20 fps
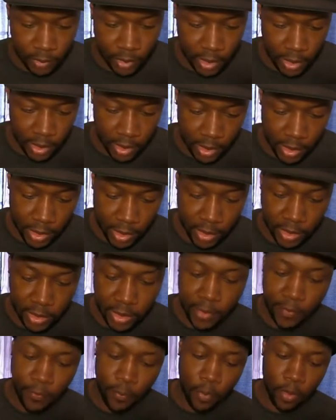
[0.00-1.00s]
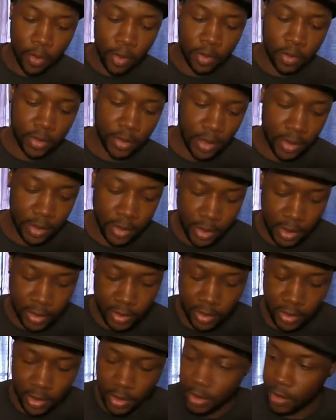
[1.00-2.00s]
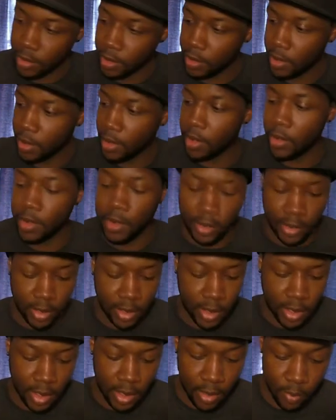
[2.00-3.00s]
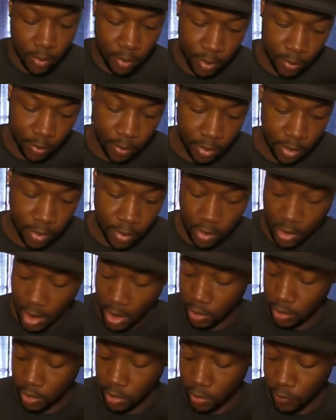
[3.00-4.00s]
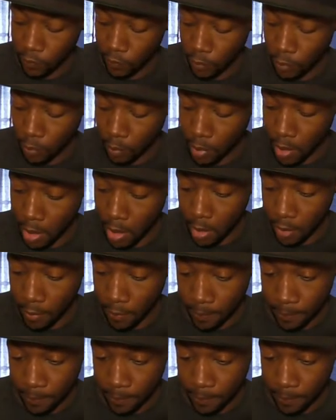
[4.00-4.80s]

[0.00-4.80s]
And again, I said four dollars and ninety nine cent, and that is a I want to believe actually it's a four pack.